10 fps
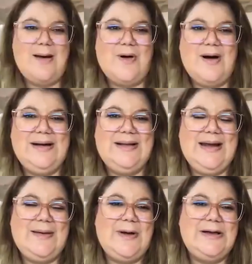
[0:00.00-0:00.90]
right?
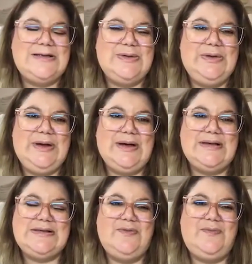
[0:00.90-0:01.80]
Like about 2
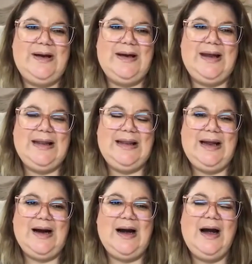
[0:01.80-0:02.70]
years you've been in
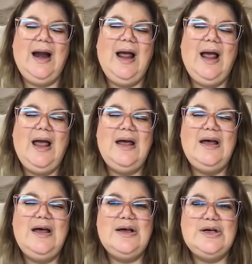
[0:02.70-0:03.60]
there.
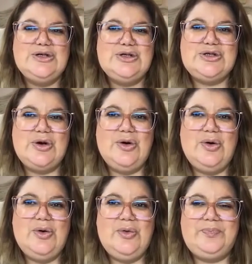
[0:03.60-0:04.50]

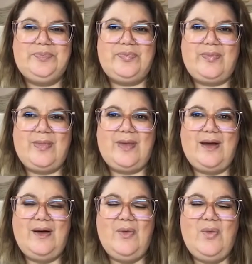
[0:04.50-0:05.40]
So
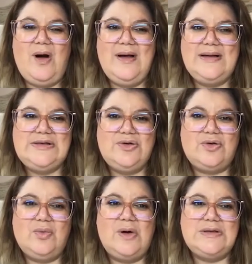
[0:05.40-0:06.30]

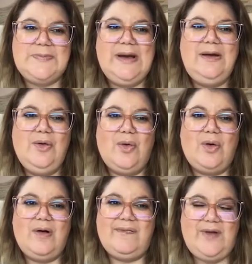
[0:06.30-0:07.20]
what's been
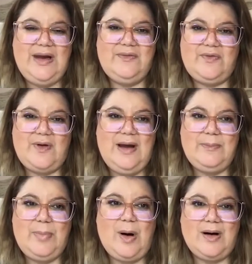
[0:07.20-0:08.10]
your
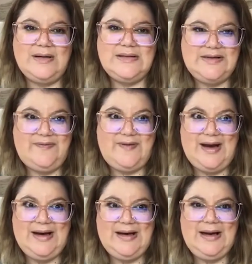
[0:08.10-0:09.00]
favorite parts, if
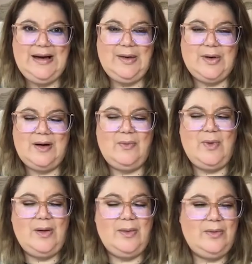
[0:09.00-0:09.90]
any, or
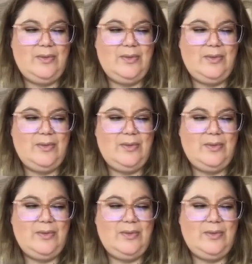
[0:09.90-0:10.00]
what,